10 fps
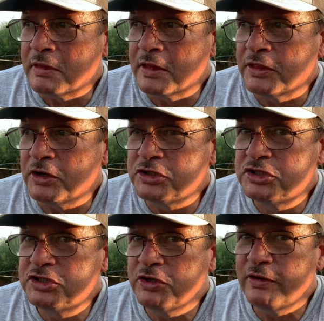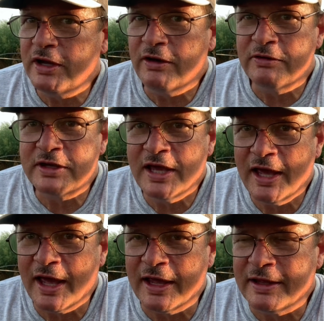They're doing
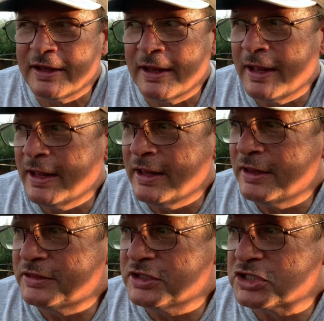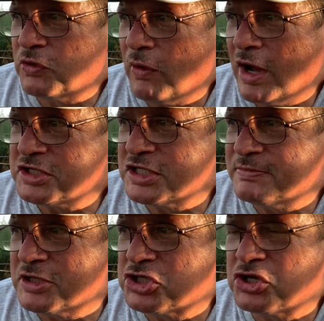okay. The squash is
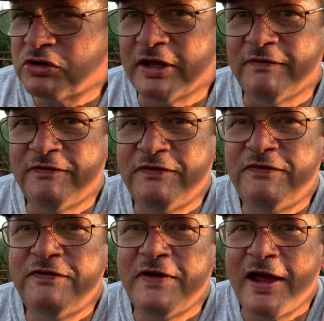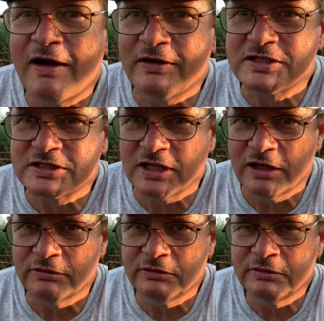maturing very
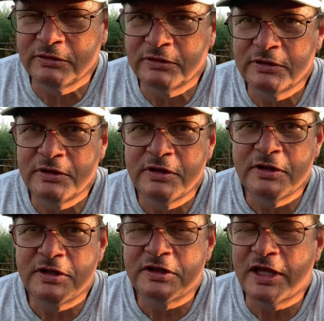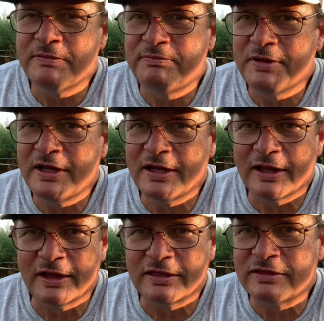slow. They've been at
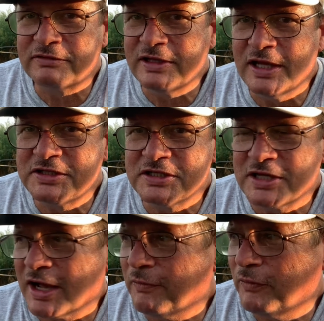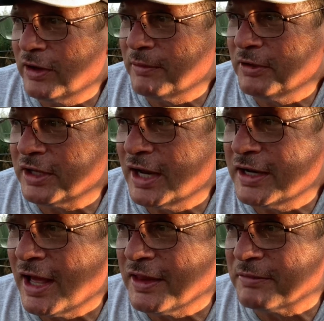like 3 inches. I got one I'm looking at
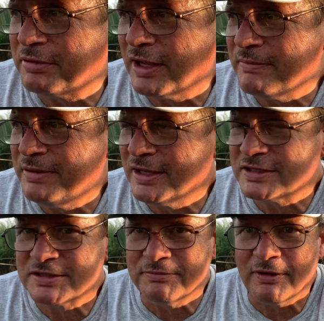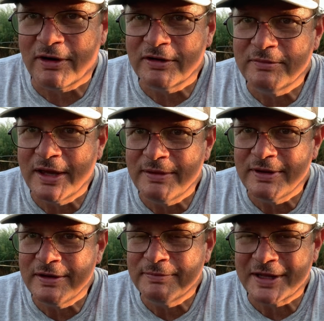now that'll probably pick tomorrow
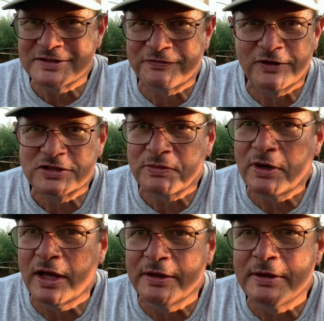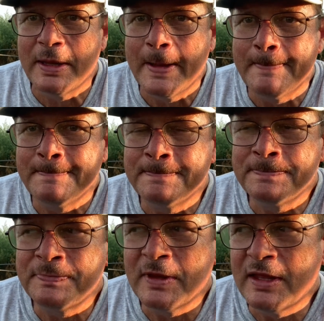maybe, but that's the first one.
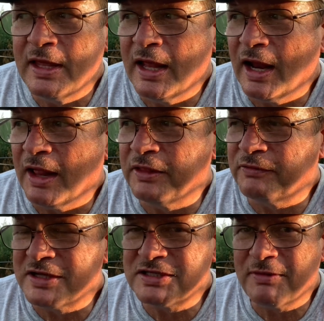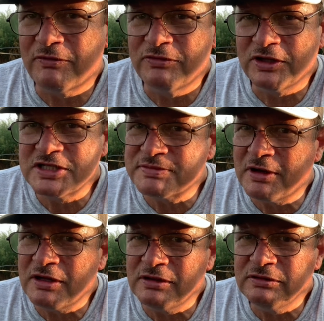The rest of them are really
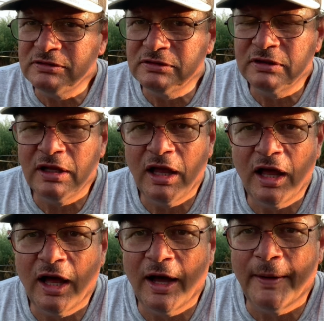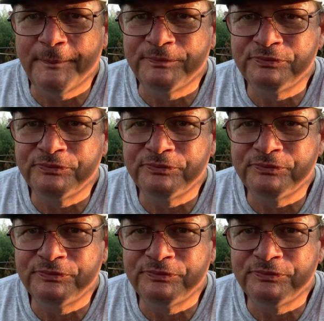small. Don't